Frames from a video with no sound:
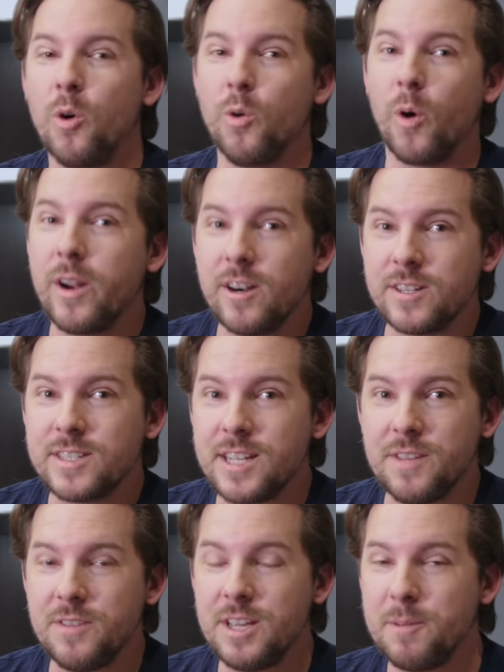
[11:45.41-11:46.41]
Reuters
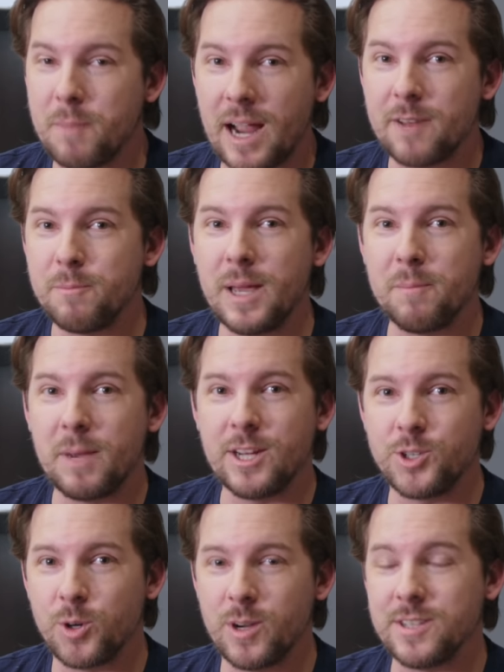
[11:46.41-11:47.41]
TV might have been my
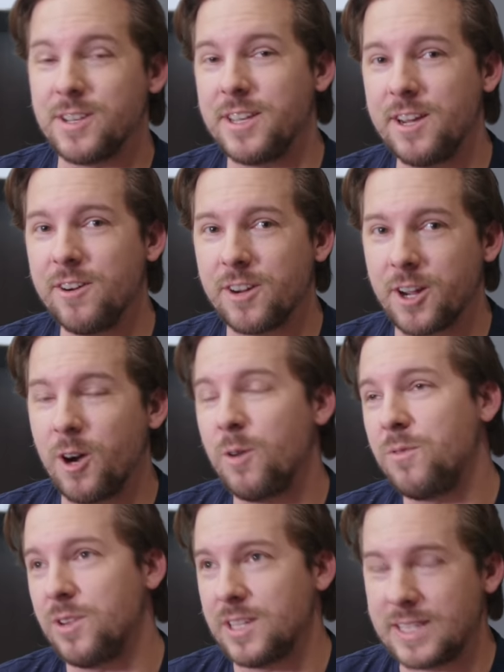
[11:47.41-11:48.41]
choice a year ago
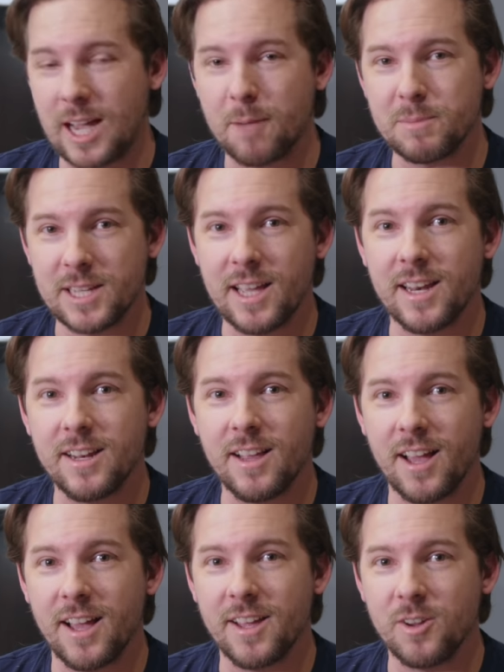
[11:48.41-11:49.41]
for the top 10,
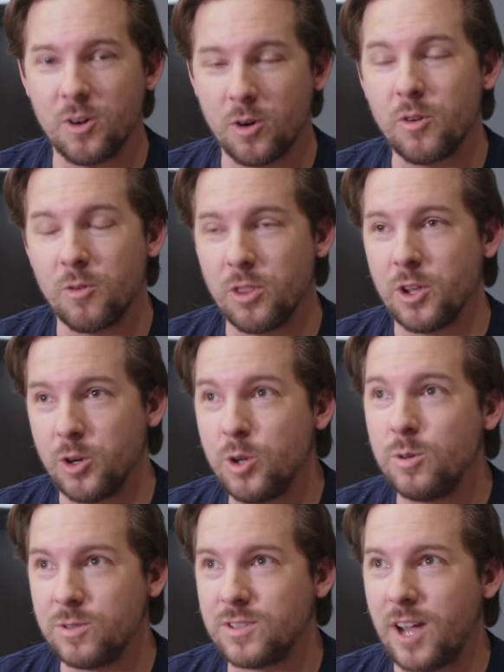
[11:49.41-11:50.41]
uh, the
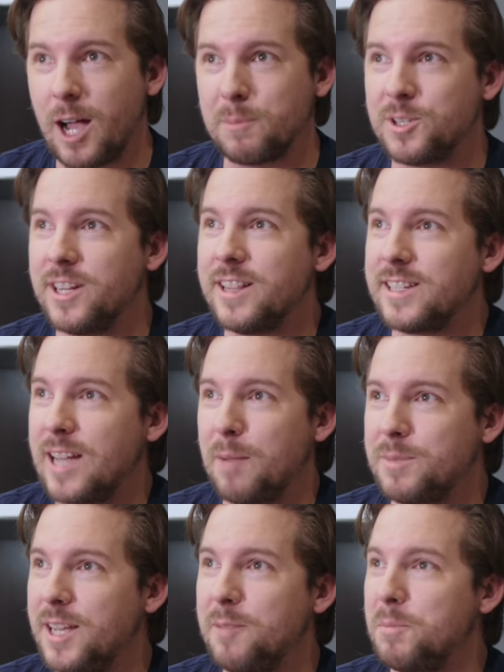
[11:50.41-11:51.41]
news option in the top
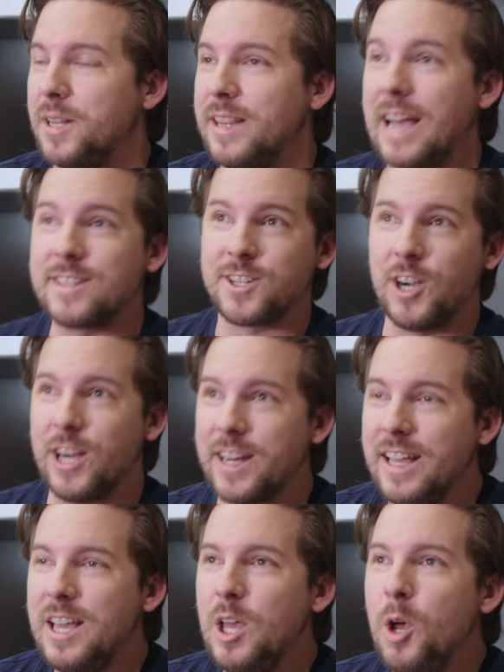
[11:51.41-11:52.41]
10, but that's gone.
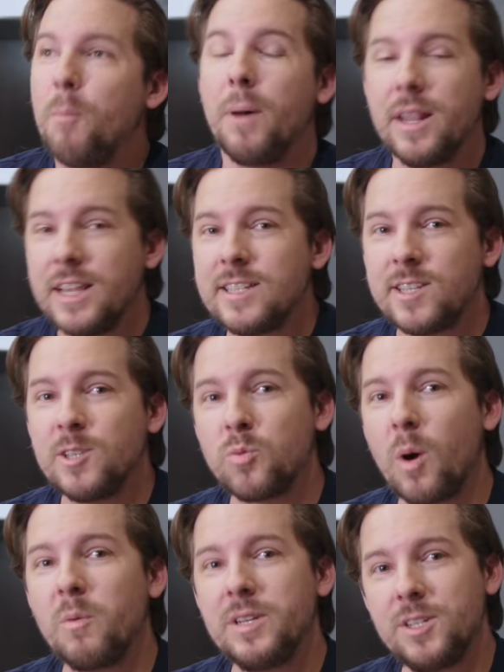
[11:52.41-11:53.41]
But this is
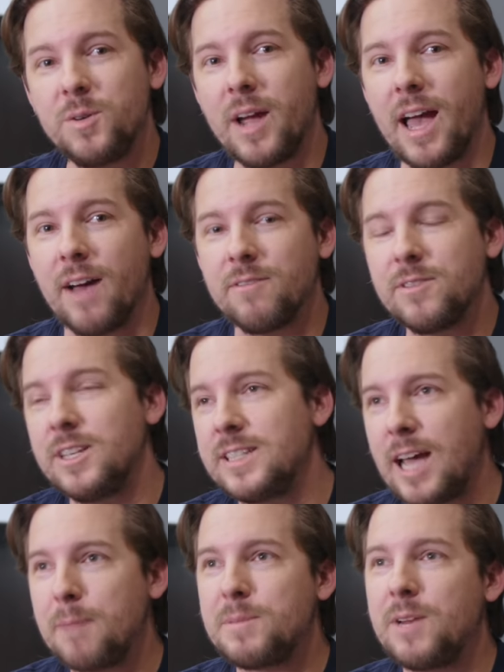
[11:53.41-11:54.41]
what we do have the
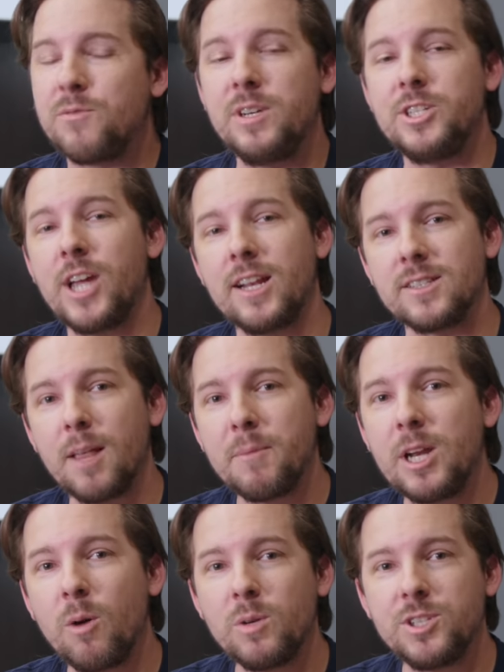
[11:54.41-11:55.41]
top 10 free channels. Let me
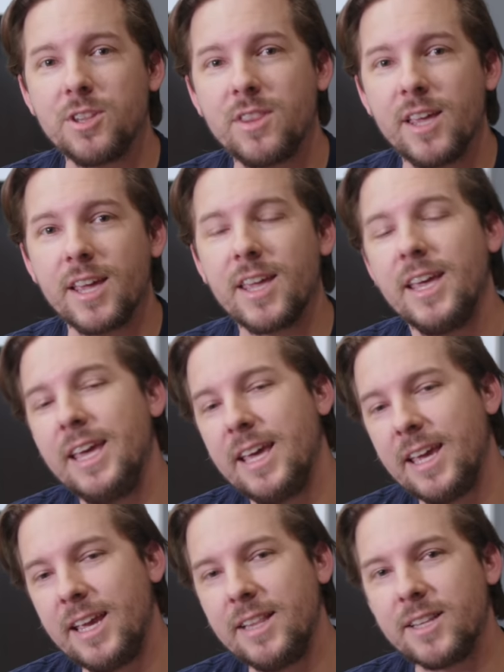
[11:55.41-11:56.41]
know what you think
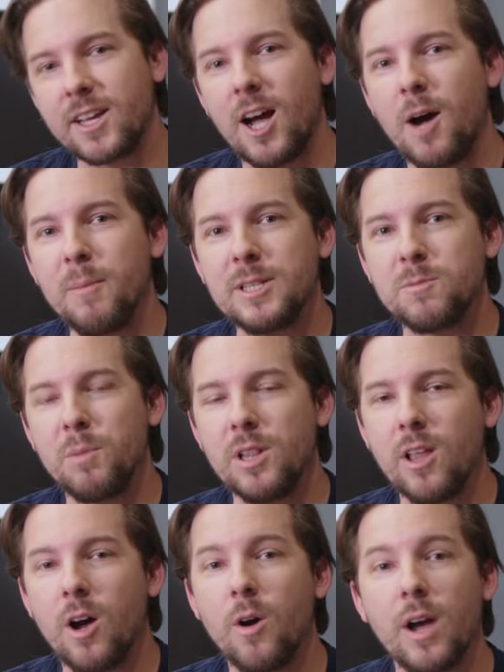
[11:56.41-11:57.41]
in the comments
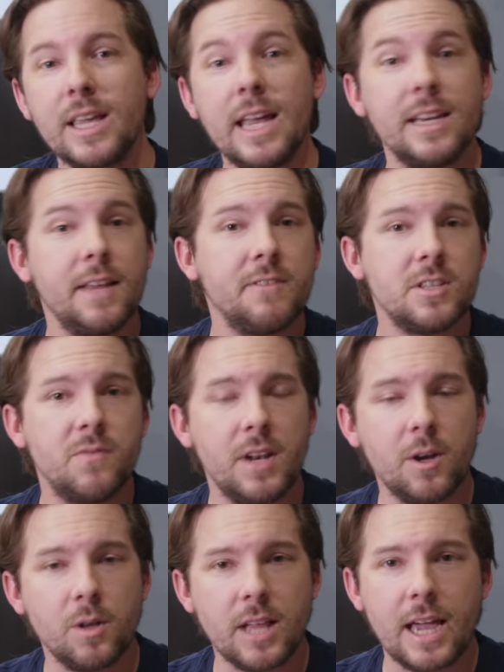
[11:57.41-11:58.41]
below. Again, give this
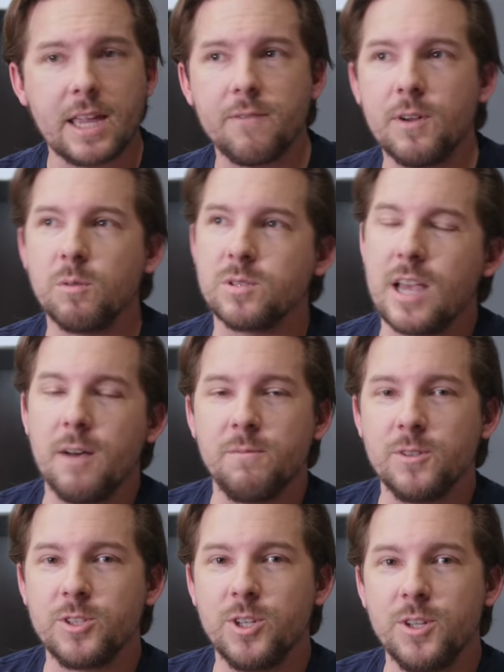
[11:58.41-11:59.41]
video a like if it was
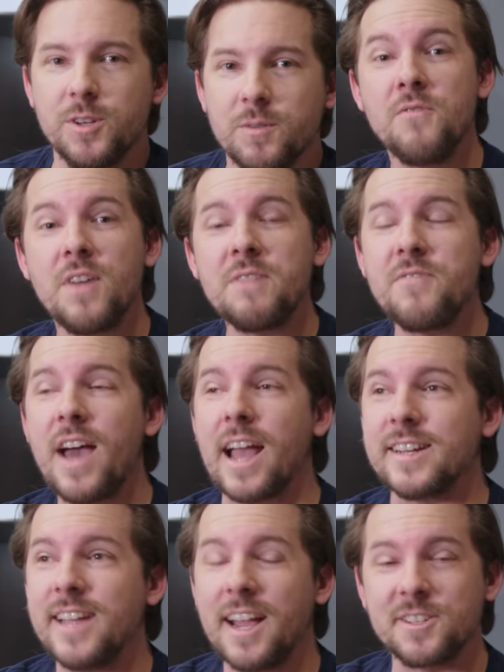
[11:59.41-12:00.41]
helpful to you. Fun
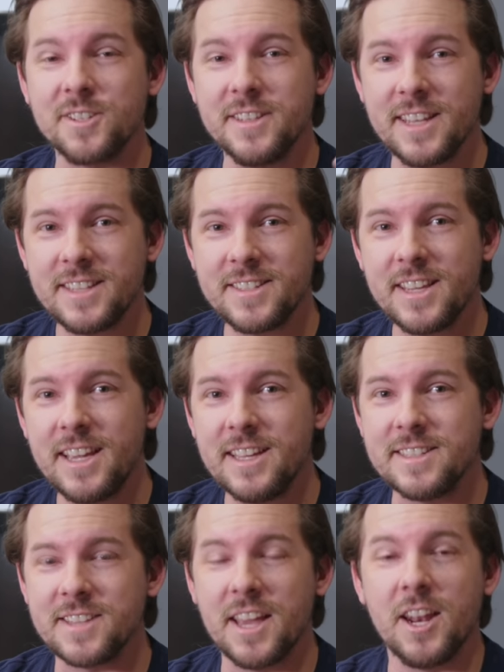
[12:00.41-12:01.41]
fact, actually, this
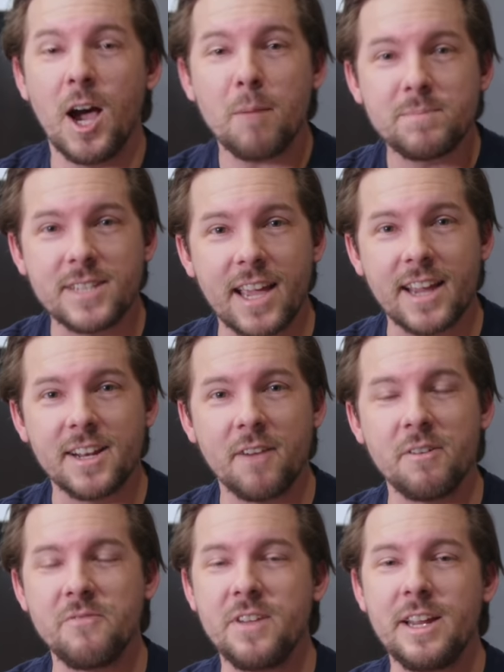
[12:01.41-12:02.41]
is an update of
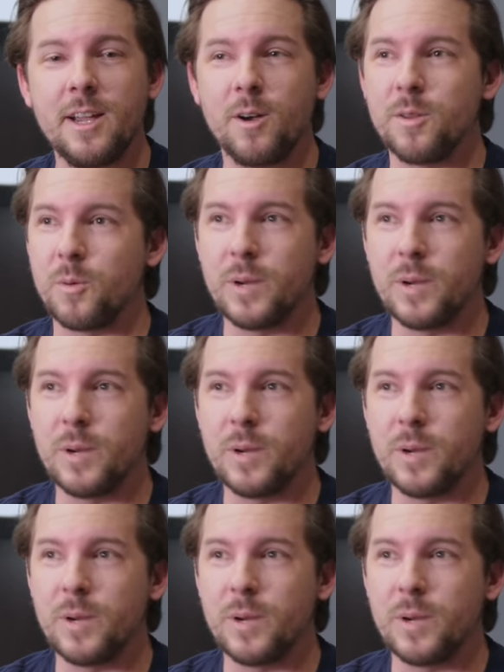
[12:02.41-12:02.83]
a video that